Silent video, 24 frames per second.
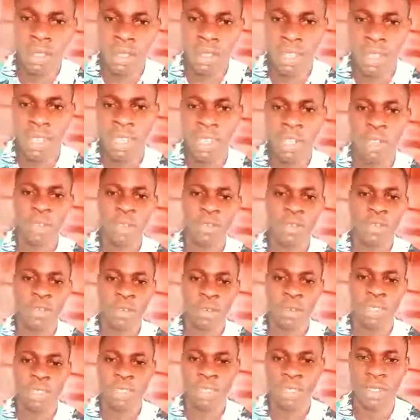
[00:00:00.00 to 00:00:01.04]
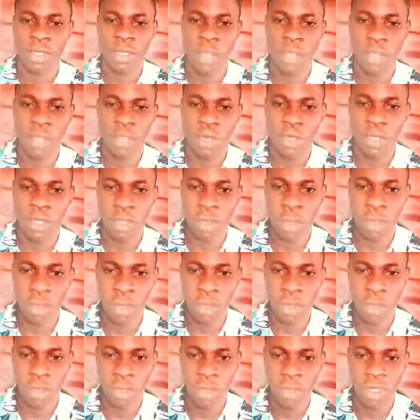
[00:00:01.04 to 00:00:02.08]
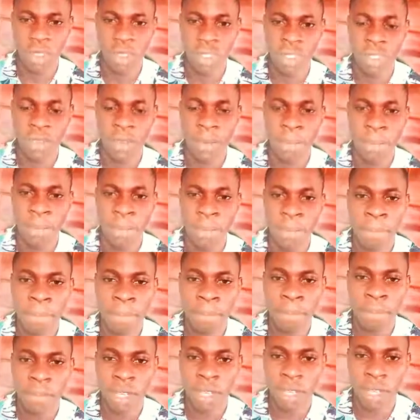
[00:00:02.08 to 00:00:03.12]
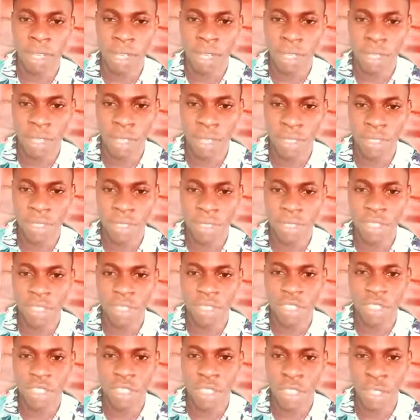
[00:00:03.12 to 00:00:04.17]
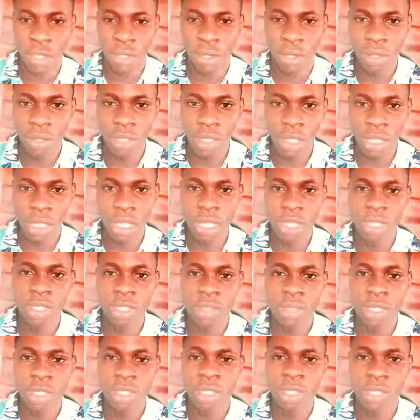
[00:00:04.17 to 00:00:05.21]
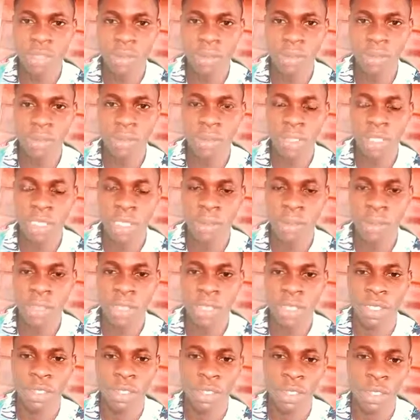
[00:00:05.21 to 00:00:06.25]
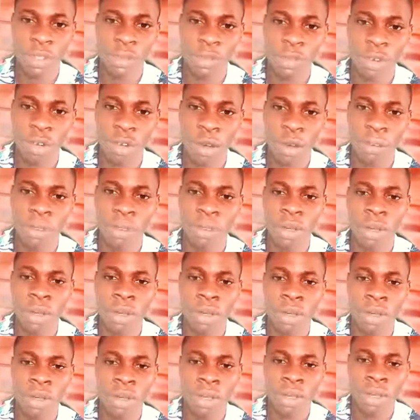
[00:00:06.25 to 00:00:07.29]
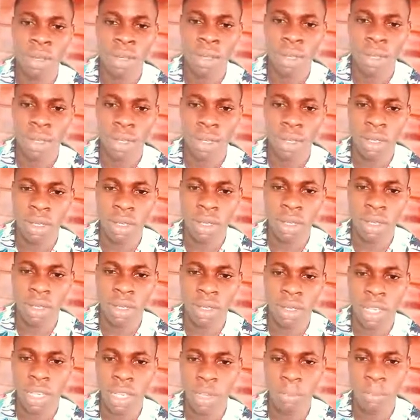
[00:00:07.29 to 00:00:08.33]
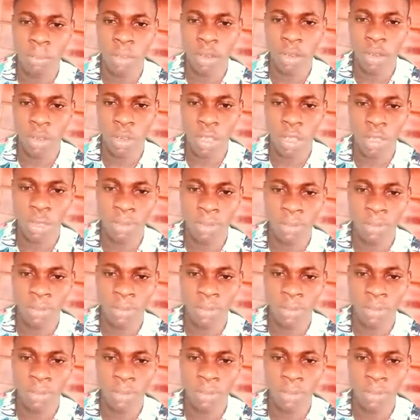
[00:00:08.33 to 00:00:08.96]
Hello, viewers all over the world. Uh, this is John Anthony speaking to you from Keep Moving.